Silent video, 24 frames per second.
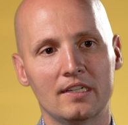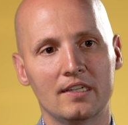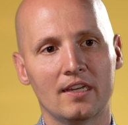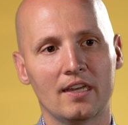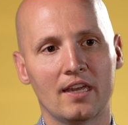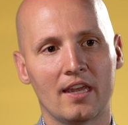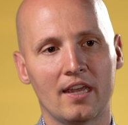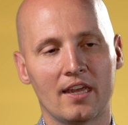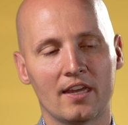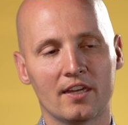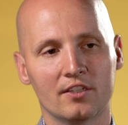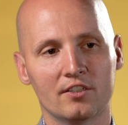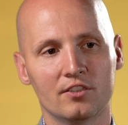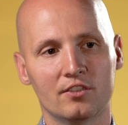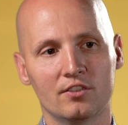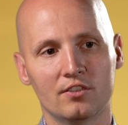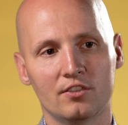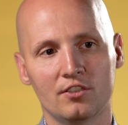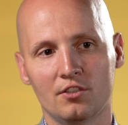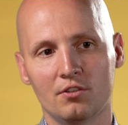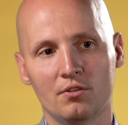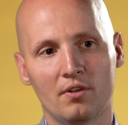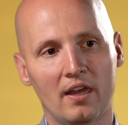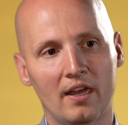And
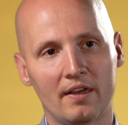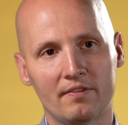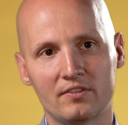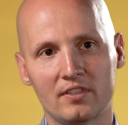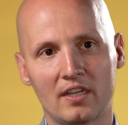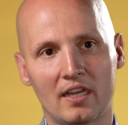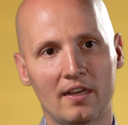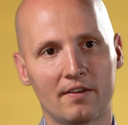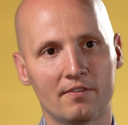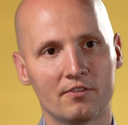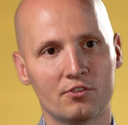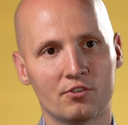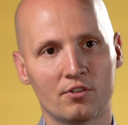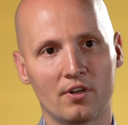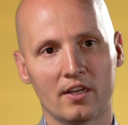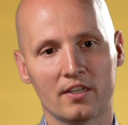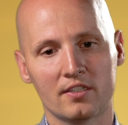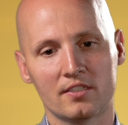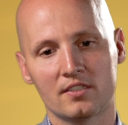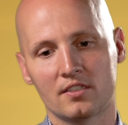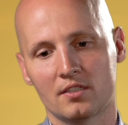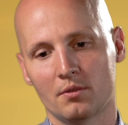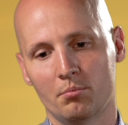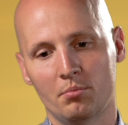you have to have
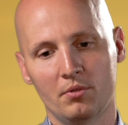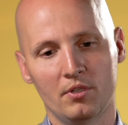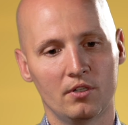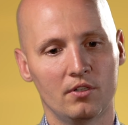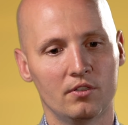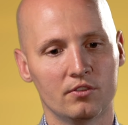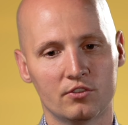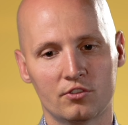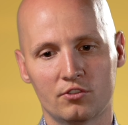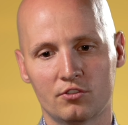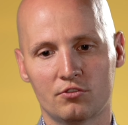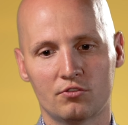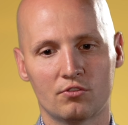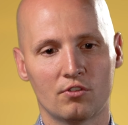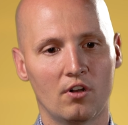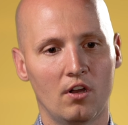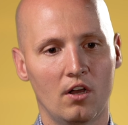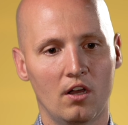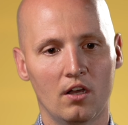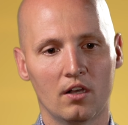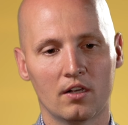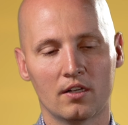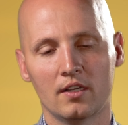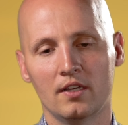trust to build
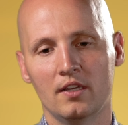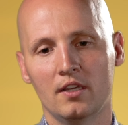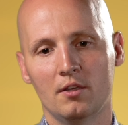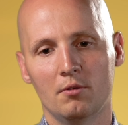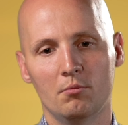strong,